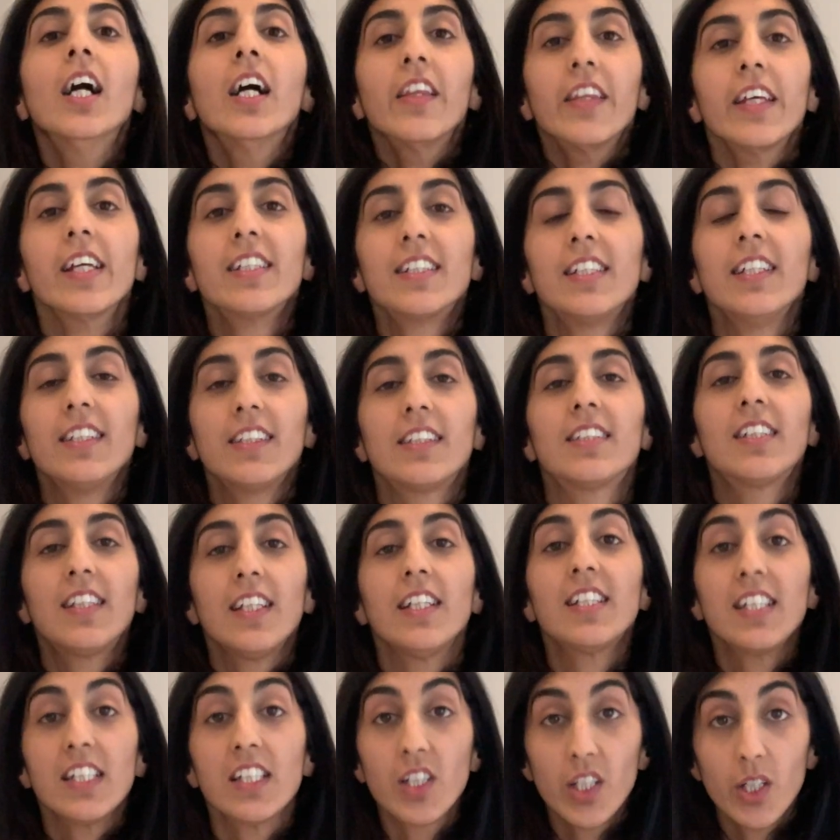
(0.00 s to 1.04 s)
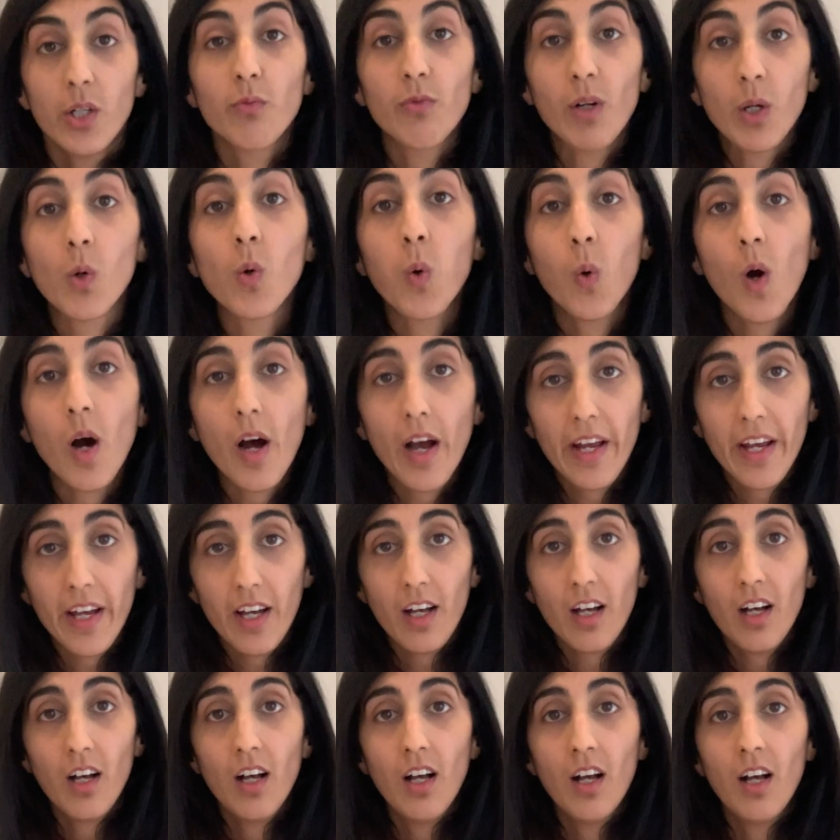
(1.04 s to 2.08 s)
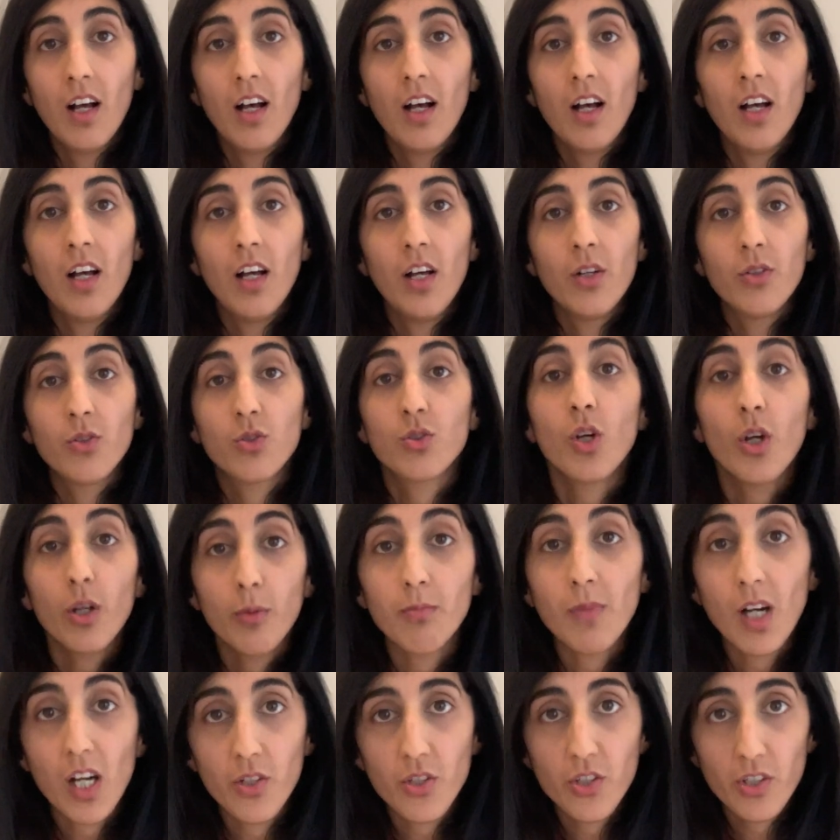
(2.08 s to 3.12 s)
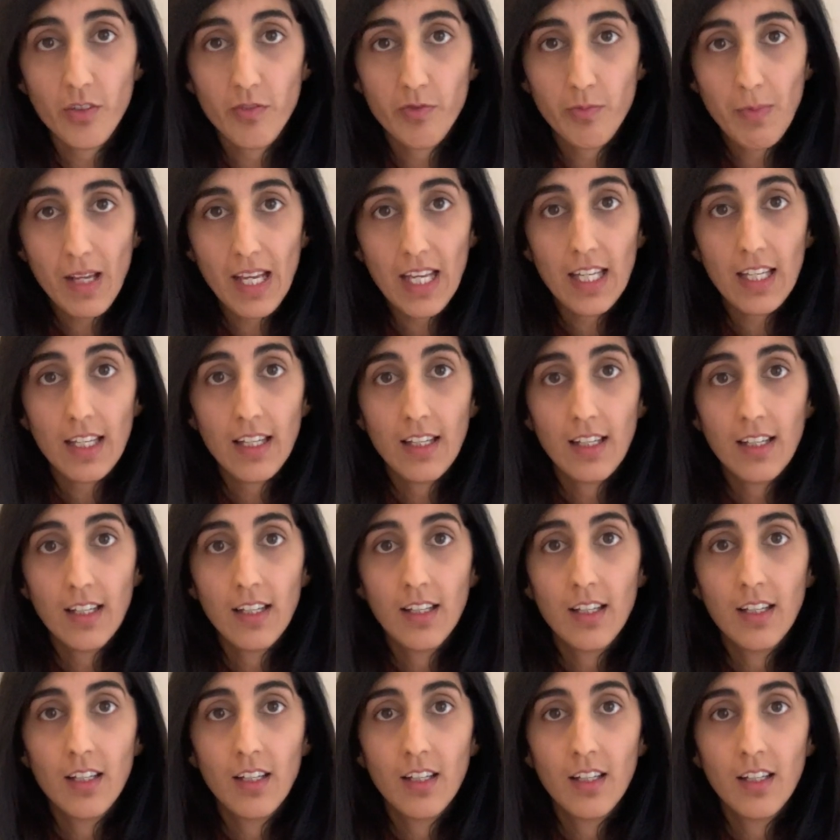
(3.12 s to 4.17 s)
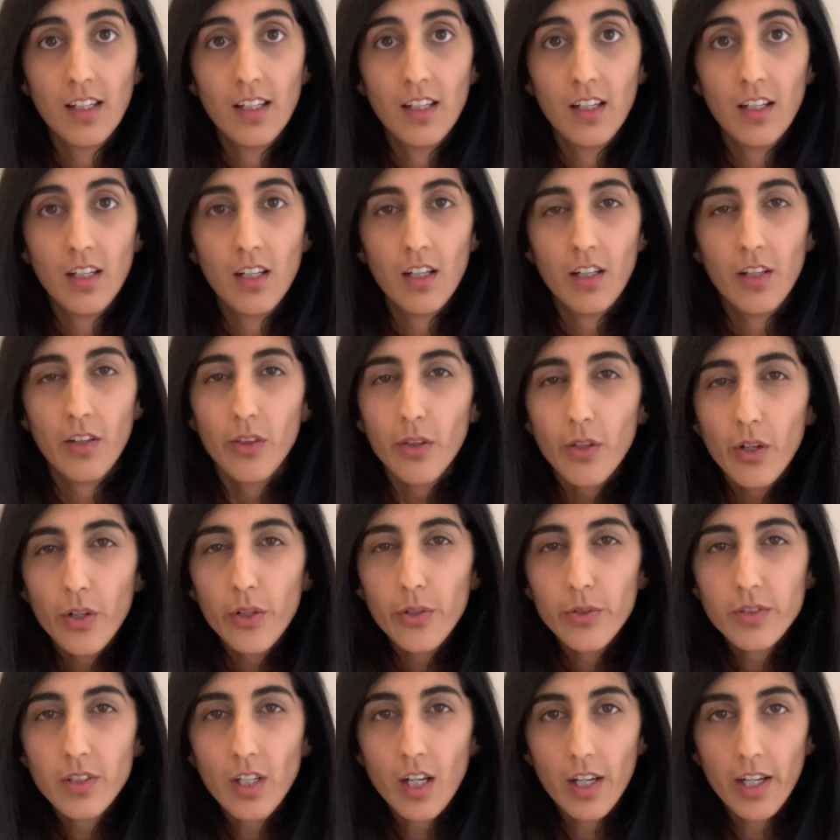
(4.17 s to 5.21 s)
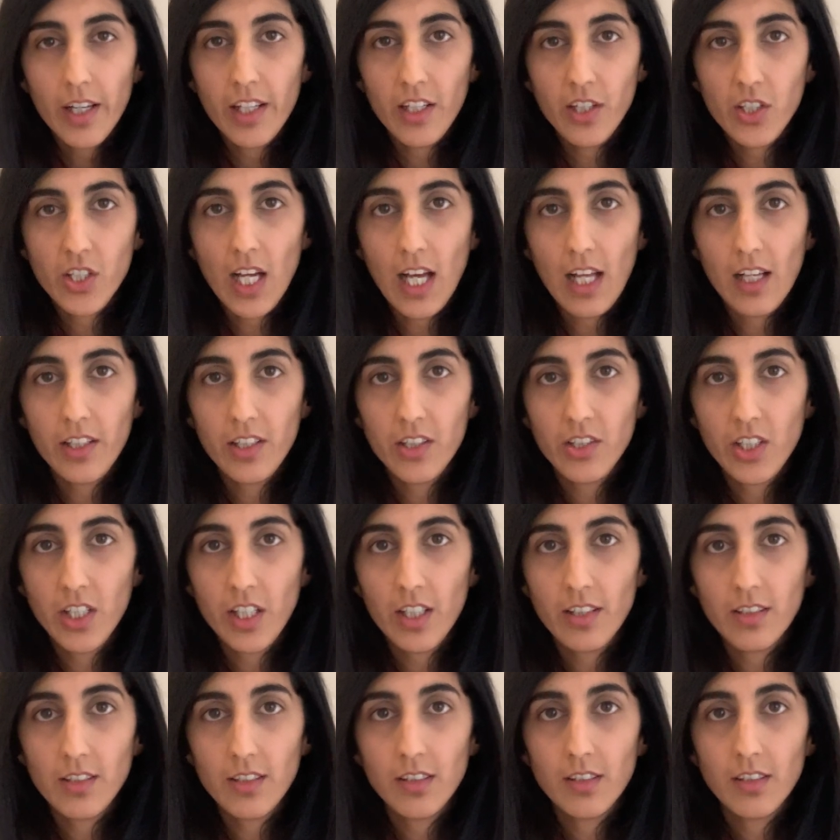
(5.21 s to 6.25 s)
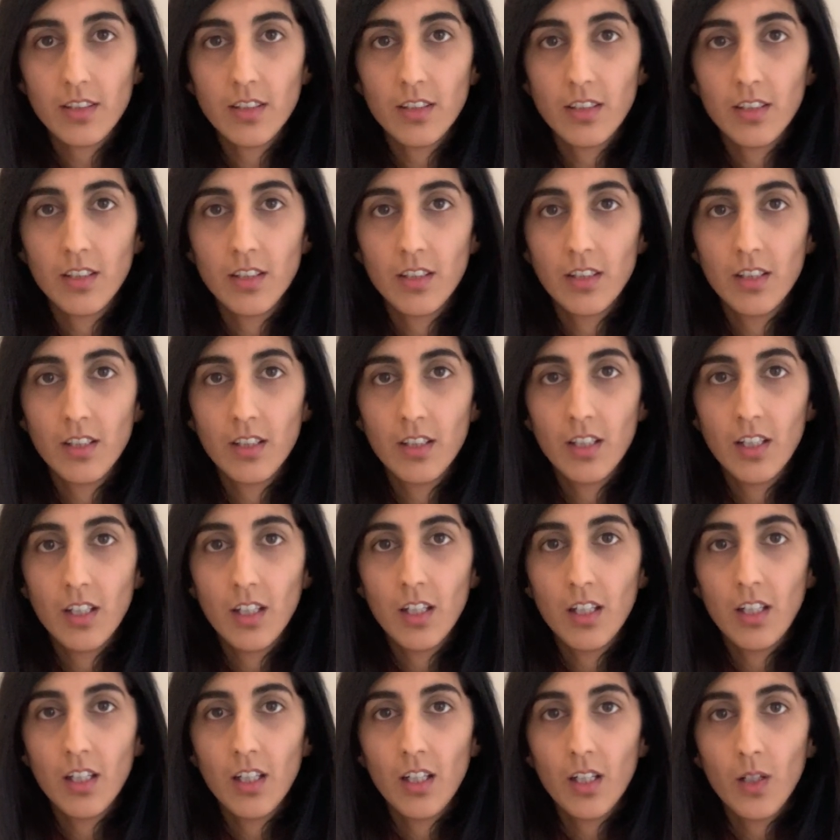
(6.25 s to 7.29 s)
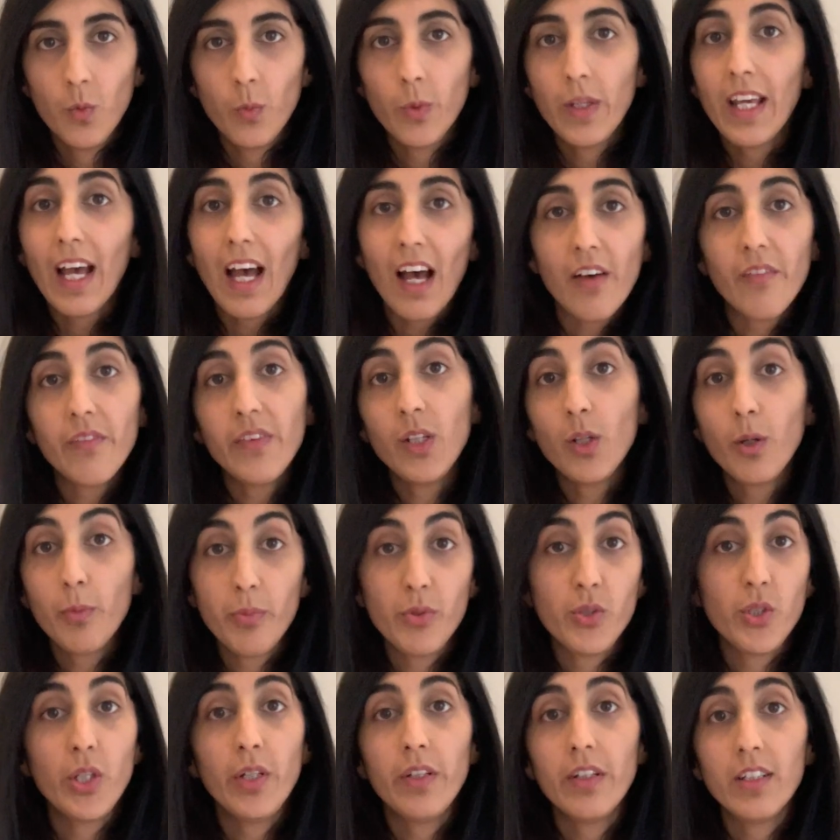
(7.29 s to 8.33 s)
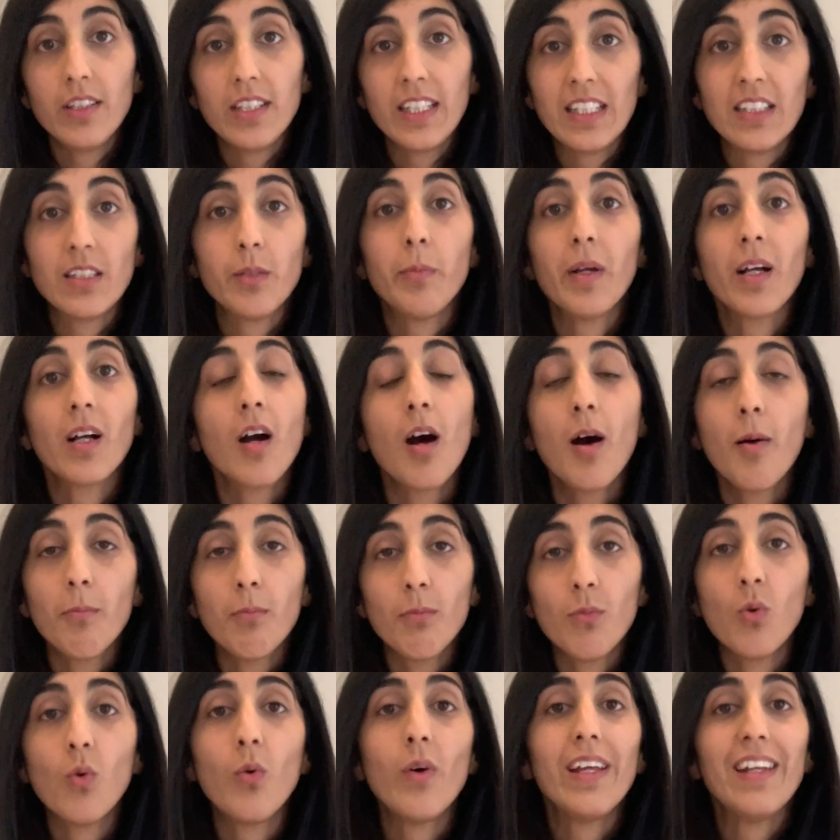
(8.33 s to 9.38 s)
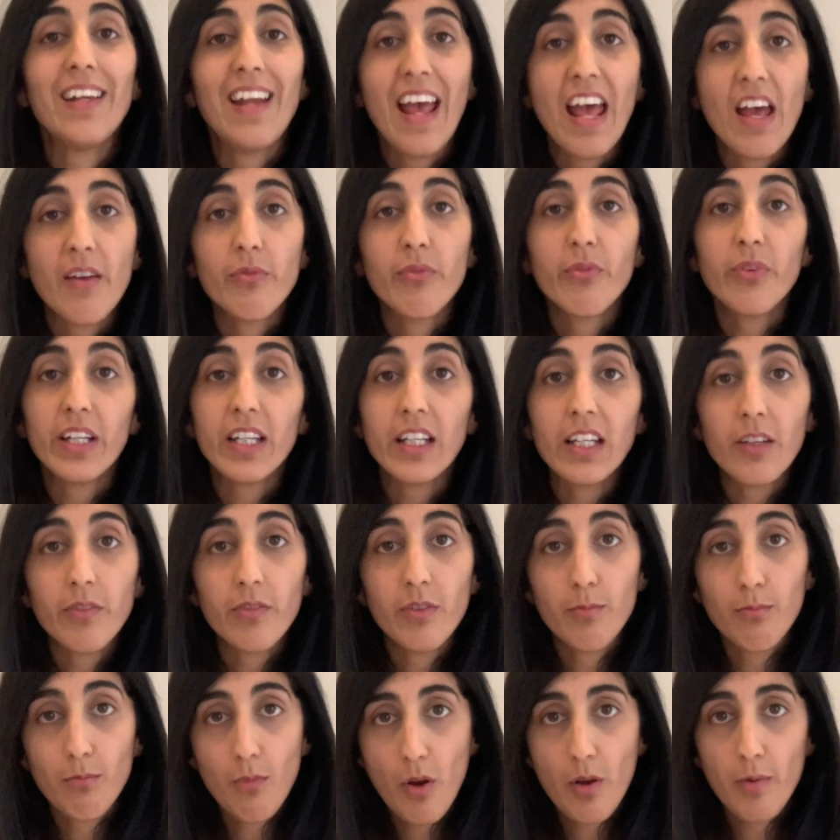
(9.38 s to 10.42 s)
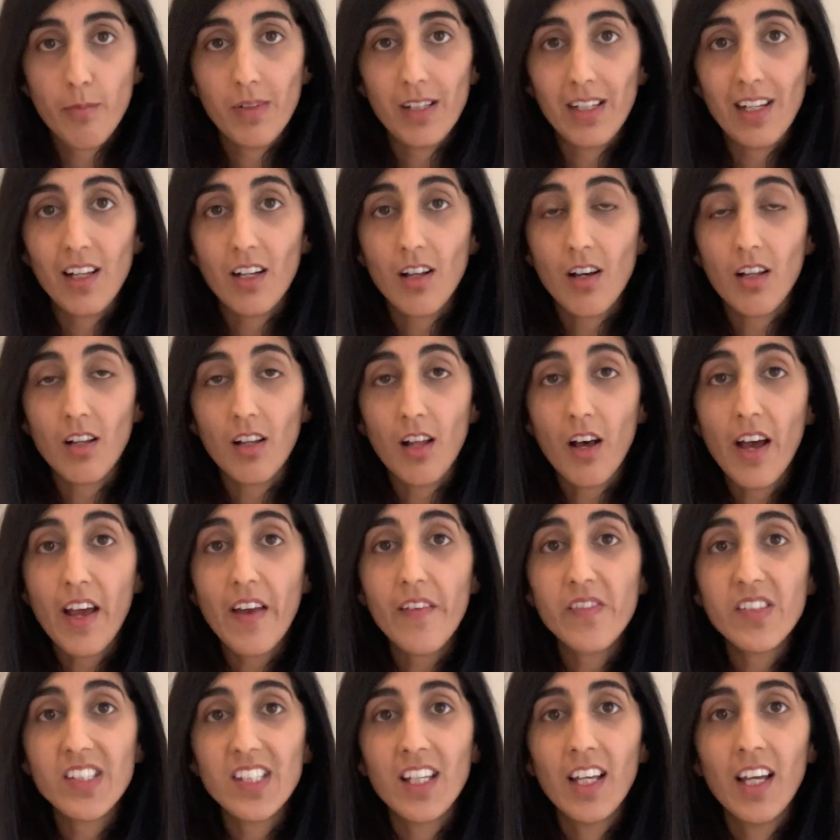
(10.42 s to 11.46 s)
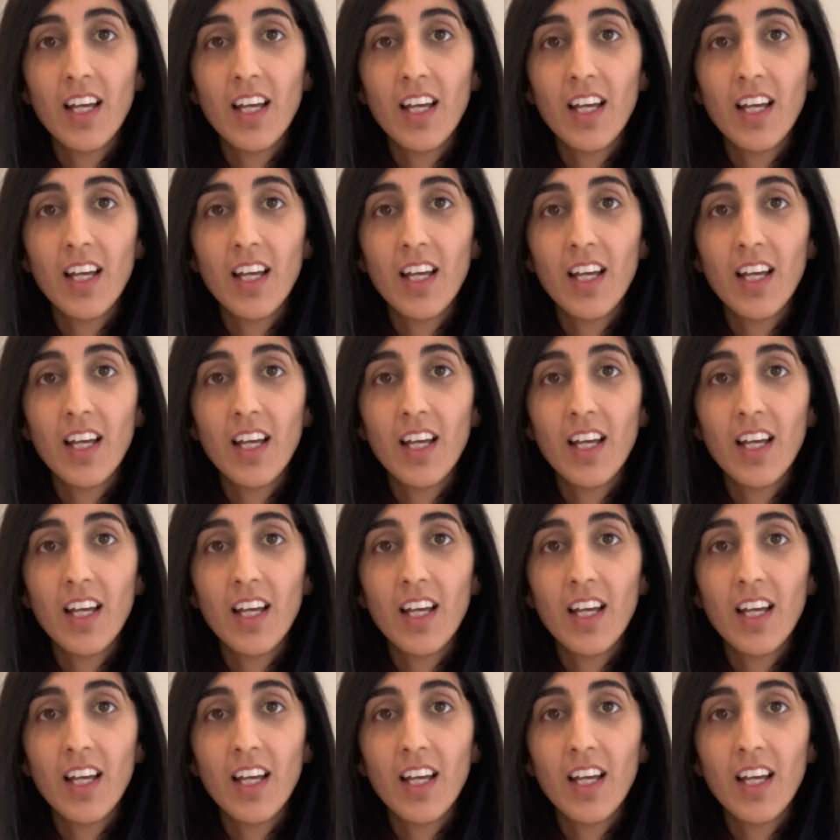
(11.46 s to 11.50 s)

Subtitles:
this is going to require so much of me. Those kind of challenges. We have the opportunity to become more in every given moment in our lives,